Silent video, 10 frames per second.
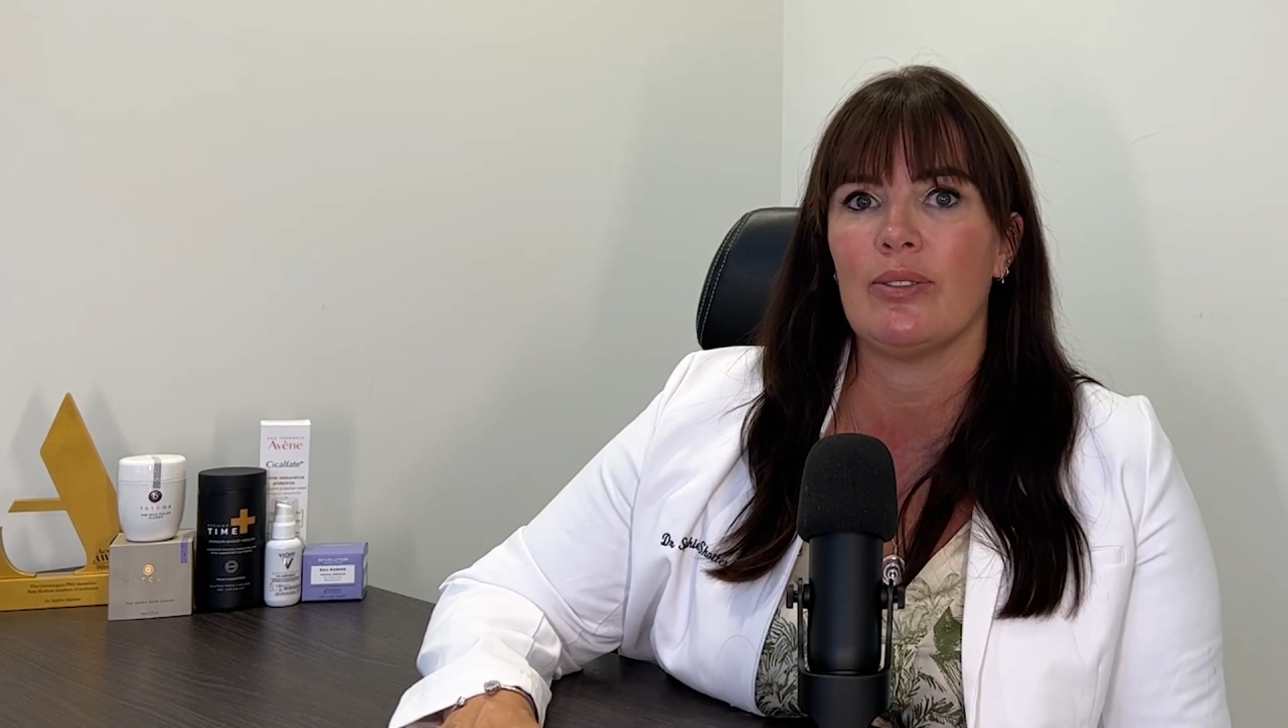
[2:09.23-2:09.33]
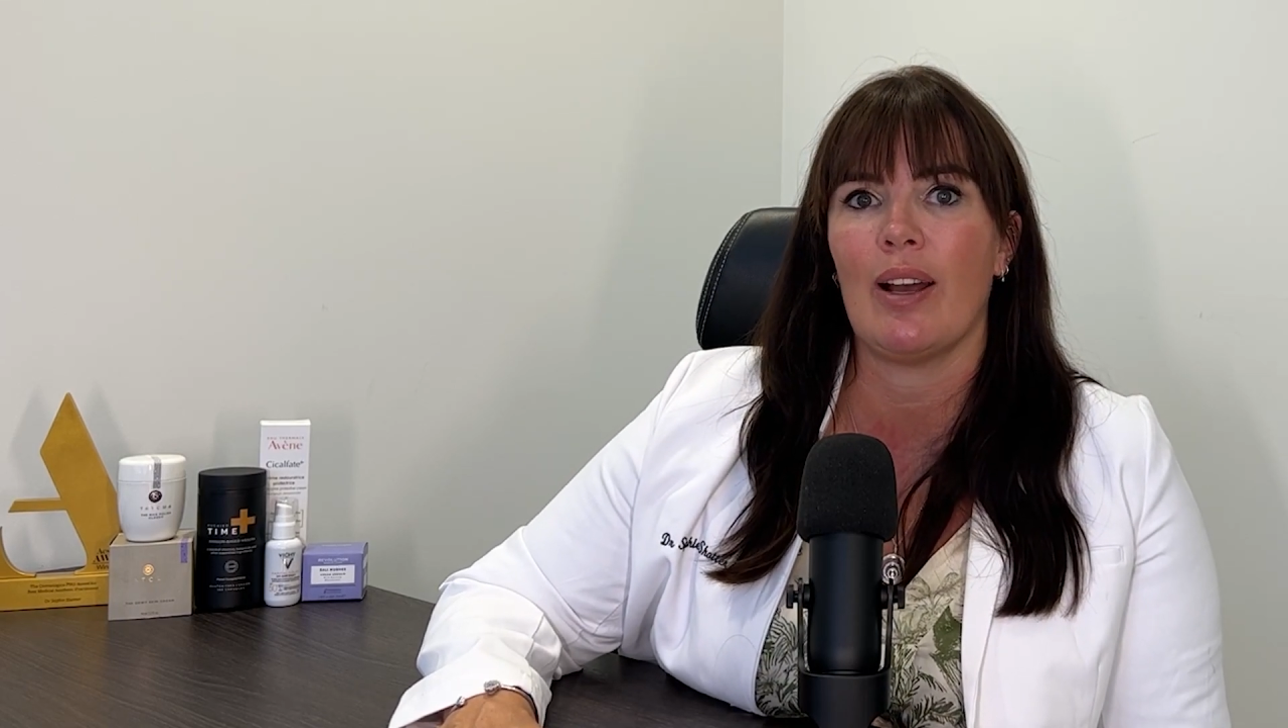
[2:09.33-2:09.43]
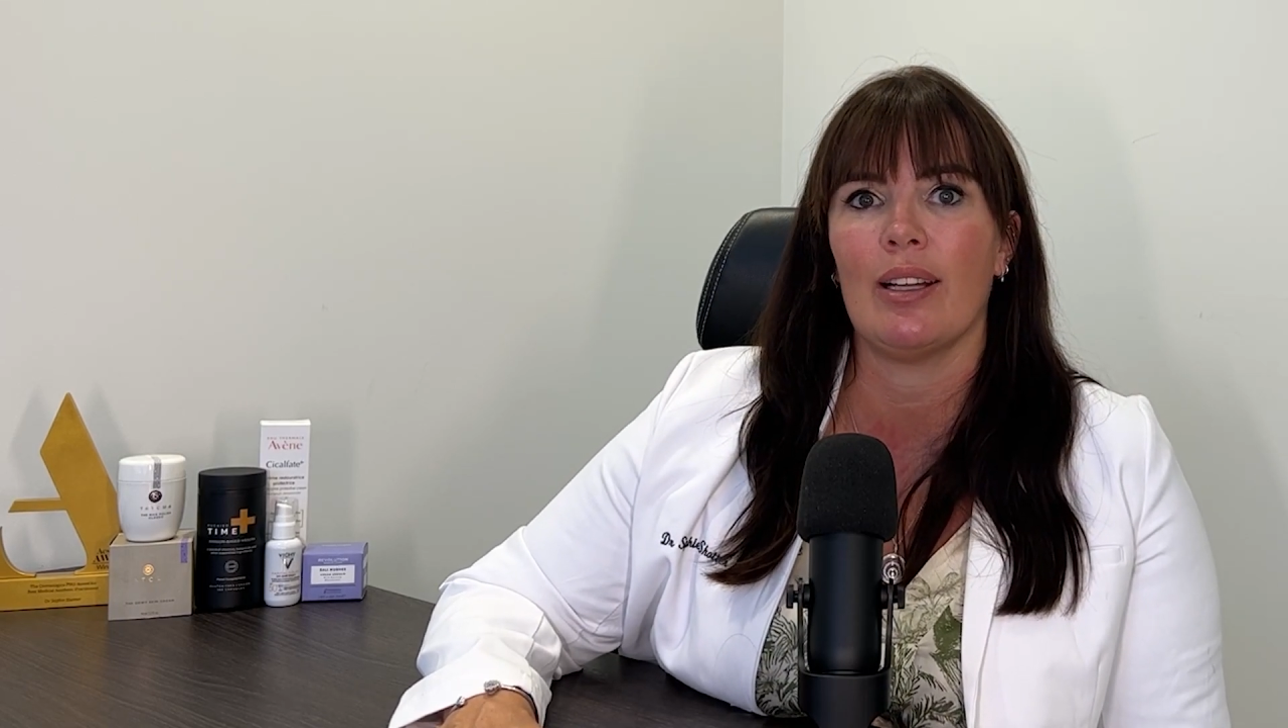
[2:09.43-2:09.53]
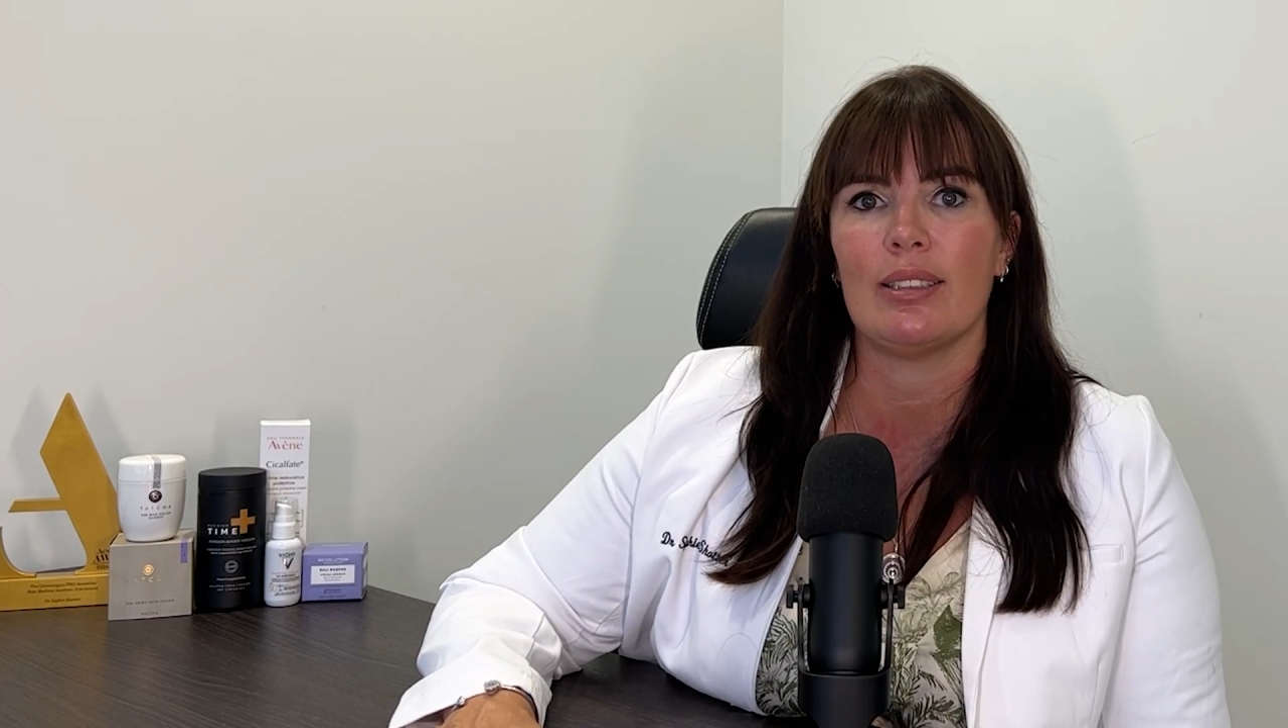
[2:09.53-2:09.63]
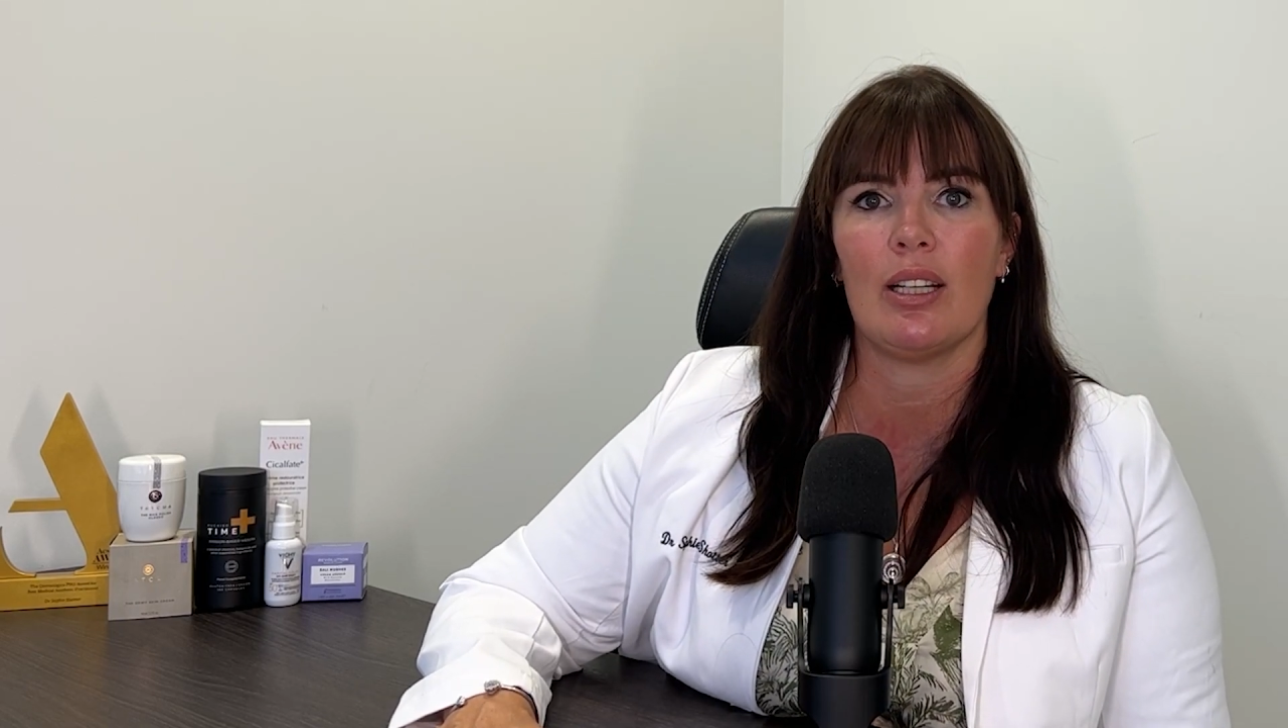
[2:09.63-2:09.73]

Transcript: fat